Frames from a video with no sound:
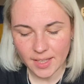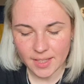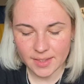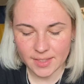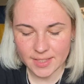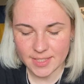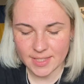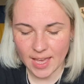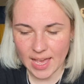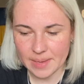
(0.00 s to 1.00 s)
This
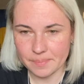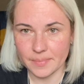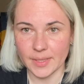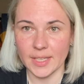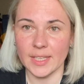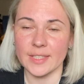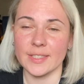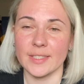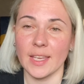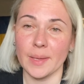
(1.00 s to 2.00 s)
time
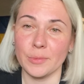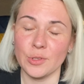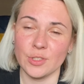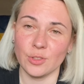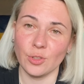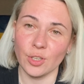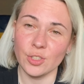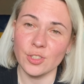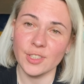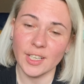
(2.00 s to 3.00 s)
I'm using
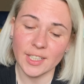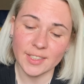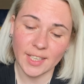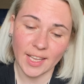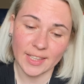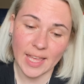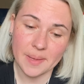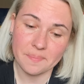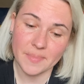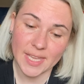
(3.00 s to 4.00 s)
cotton yarn and
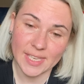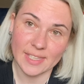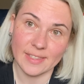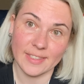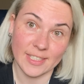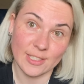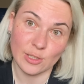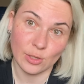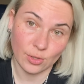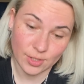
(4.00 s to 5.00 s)
I'm making
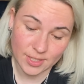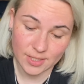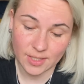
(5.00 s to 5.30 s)
dishcloth.